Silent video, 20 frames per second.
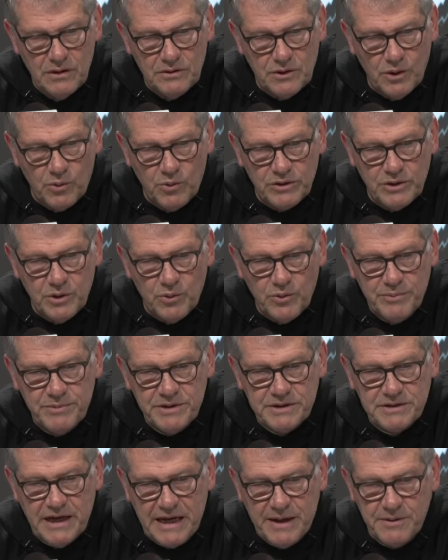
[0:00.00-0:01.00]

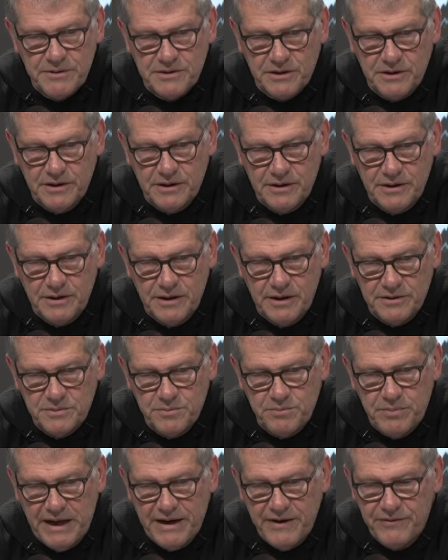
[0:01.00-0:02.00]
women's game is
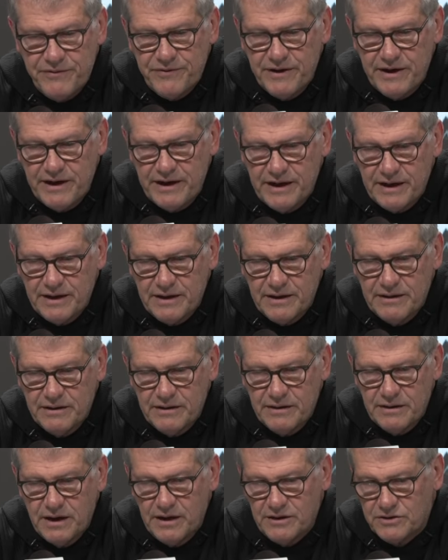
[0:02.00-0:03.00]
benefiting
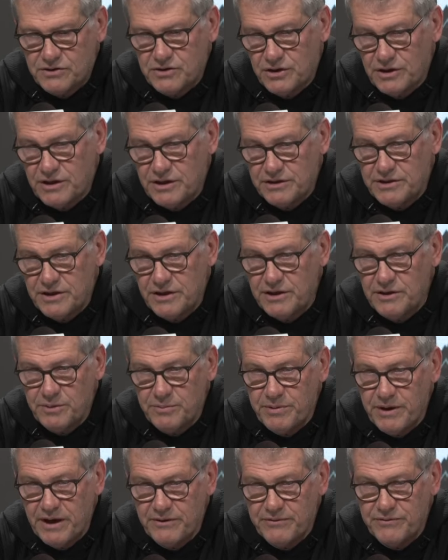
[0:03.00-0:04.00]
and is going to continue to
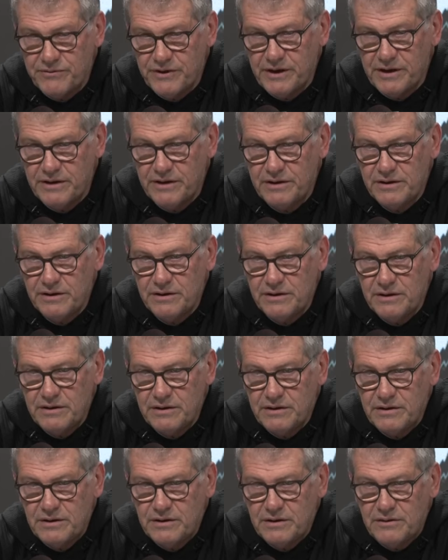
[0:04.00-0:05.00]
benefit
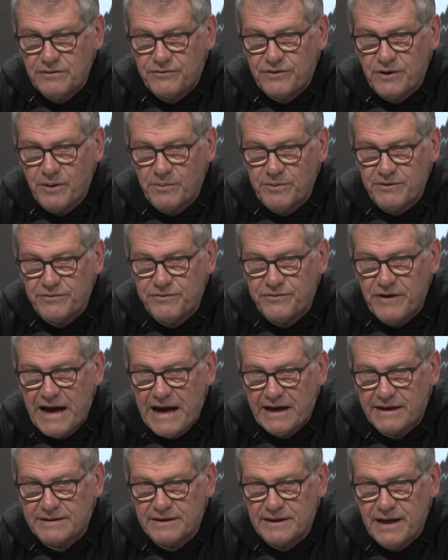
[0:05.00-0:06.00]
from the
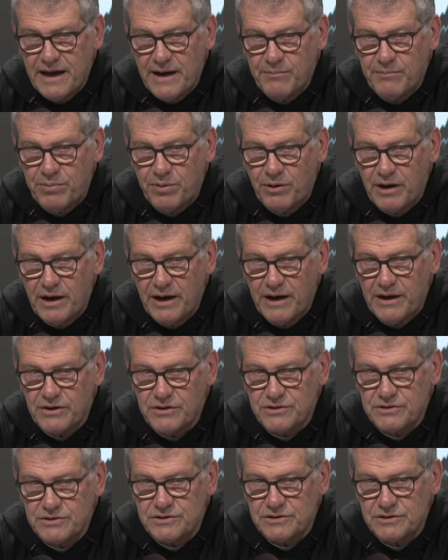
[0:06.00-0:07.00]
fact that
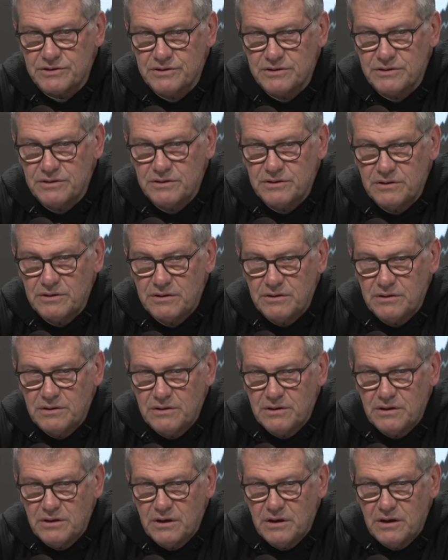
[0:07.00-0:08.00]
players
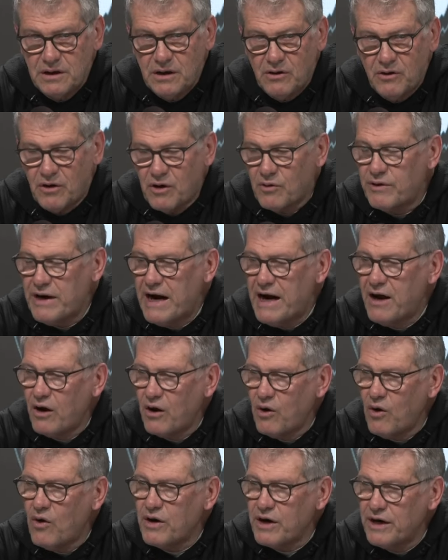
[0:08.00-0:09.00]
are
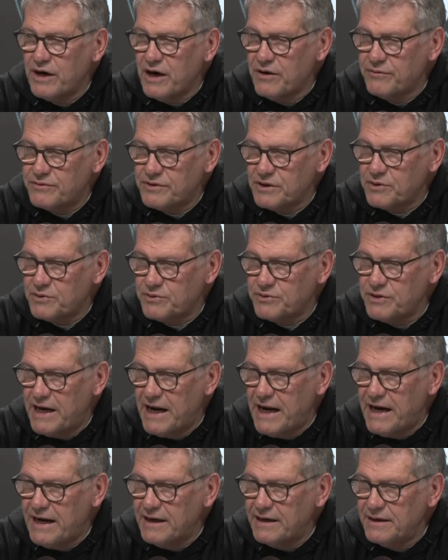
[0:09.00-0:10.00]
around long enough to
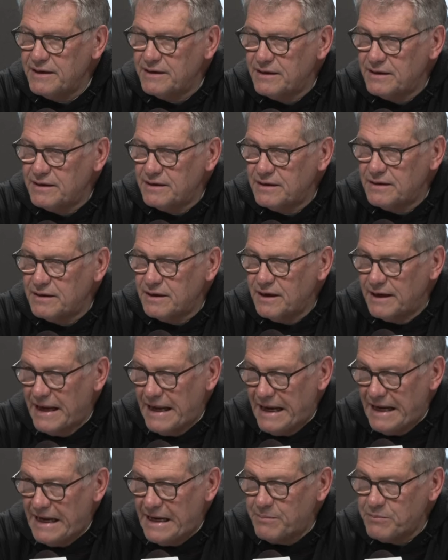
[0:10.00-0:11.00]
create a
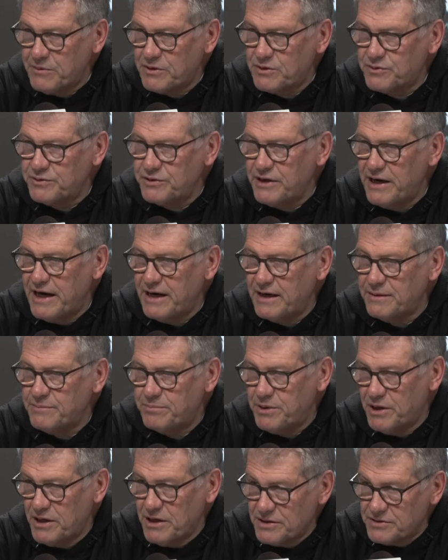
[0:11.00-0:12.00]
name, create a
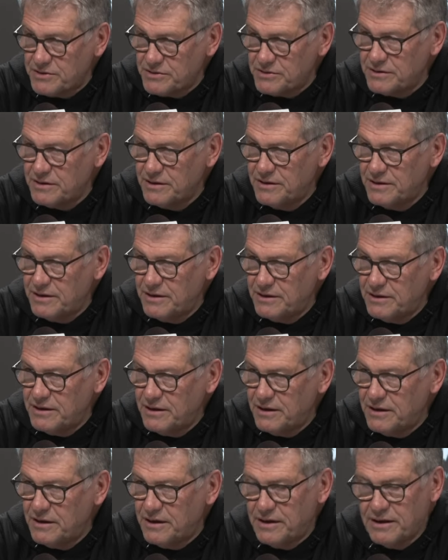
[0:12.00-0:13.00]
buzz.
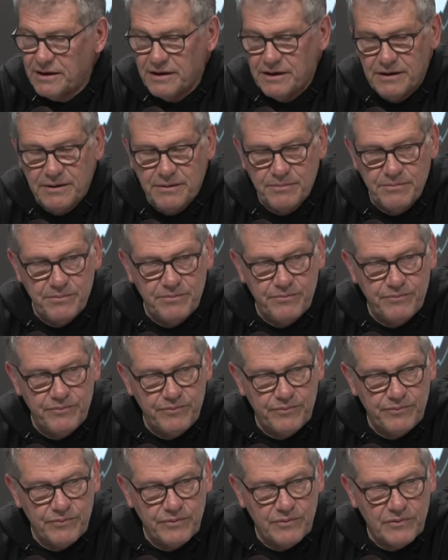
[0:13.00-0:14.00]

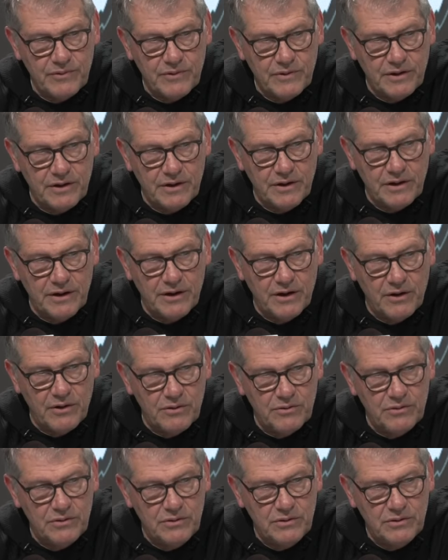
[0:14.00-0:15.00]
You know,